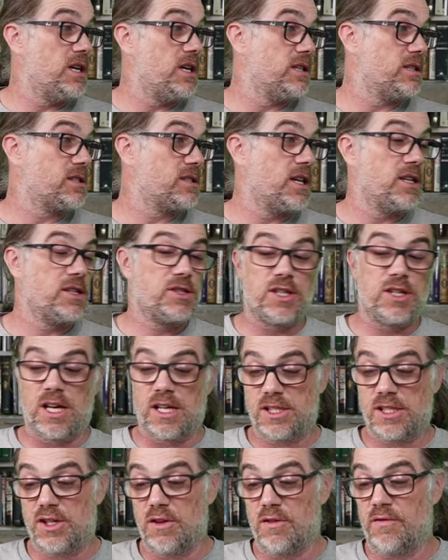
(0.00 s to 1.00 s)
it's kind of
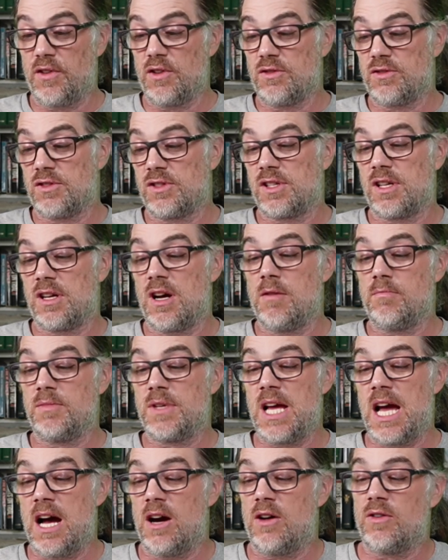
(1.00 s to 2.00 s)
shocking. She refuses to come
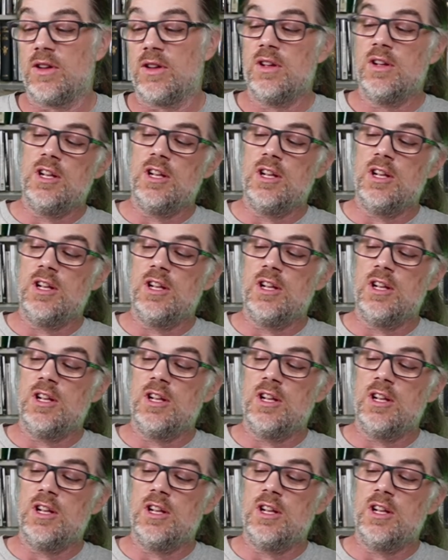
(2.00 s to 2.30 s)
down.